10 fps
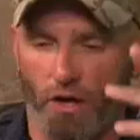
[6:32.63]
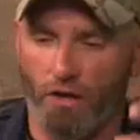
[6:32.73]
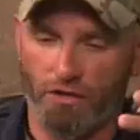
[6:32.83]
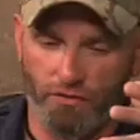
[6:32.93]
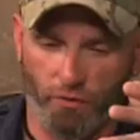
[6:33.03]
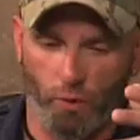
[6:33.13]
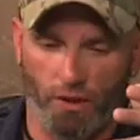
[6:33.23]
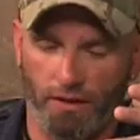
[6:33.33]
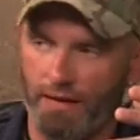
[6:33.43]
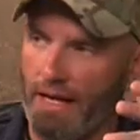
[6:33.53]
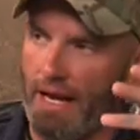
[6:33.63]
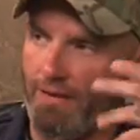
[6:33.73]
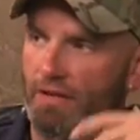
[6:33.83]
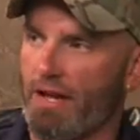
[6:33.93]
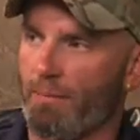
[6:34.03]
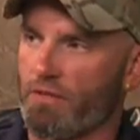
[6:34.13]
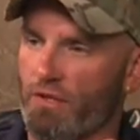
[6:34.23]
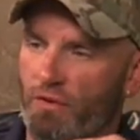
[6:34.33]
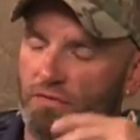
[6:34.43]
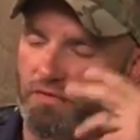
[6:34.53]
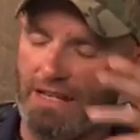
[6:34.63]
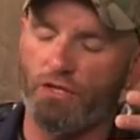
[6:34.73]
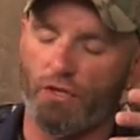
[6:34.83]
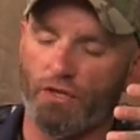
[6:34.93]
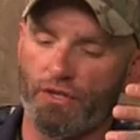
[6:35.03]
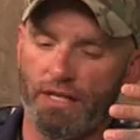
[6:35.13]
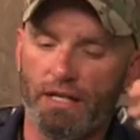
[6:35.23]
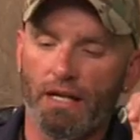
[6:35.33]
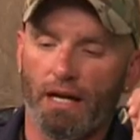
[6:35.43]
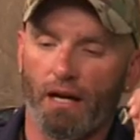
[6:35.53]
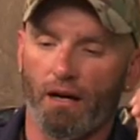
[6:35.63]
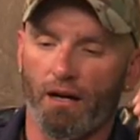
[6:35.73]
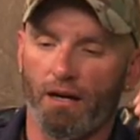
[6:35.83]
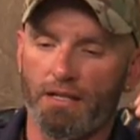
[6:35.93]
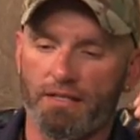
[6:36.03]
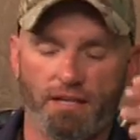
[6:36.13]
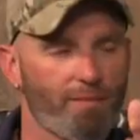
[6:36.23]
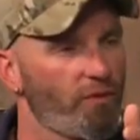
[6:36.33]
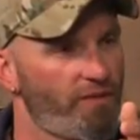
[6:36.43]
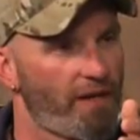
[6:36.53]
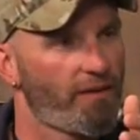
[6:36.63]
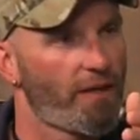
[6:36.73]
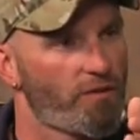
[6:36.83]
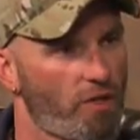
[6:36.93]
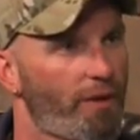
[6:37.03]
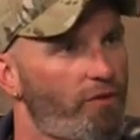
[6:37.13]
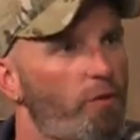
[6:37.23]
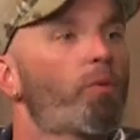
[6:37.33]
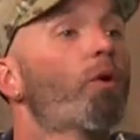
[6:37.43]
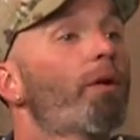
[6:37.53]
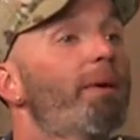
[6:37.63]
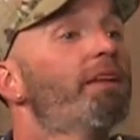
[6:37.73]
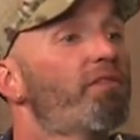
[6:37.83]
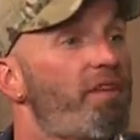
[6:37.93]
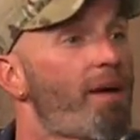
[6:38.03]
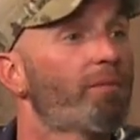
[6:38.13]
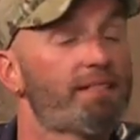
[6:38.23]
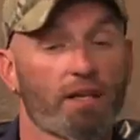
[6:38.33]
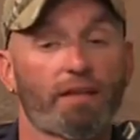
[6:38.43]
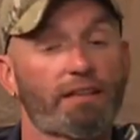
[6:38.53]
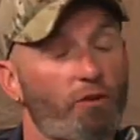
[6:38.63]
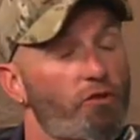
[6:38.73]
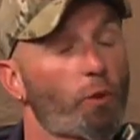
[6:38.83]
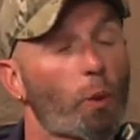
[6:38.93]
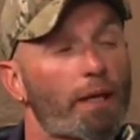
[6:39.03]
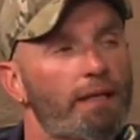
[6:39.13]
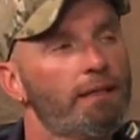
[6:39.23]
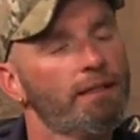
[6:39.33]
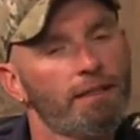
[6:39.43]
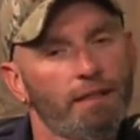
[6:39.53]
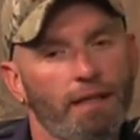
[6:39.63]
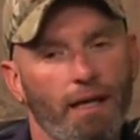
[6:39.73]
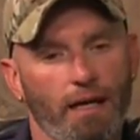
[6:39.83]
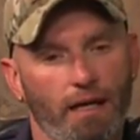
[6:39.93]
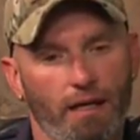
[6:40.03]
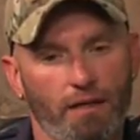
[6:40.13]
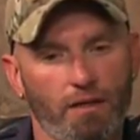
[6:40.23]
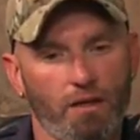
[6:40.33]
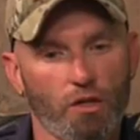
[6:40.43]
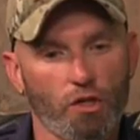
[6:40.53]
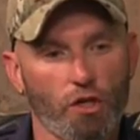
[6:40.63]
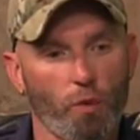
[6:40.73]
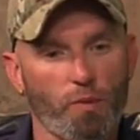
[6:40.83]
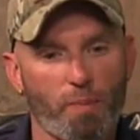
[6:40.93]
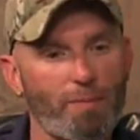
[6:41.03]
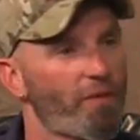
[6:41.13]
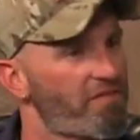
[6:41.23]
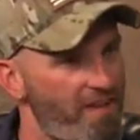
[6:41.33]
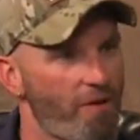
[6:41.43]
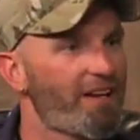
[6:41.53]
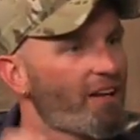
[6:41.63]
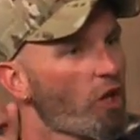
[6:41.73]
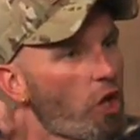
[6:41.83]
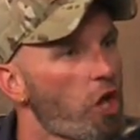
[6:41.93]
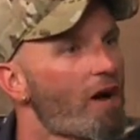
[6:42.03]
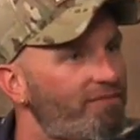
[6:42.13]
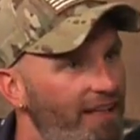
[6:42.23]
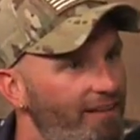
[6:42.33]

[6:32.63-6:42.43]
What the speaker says: Dogs of War, and every episode featured a disabled veteran that was going through the program and their family telling their story. And, you know, the people that found it loved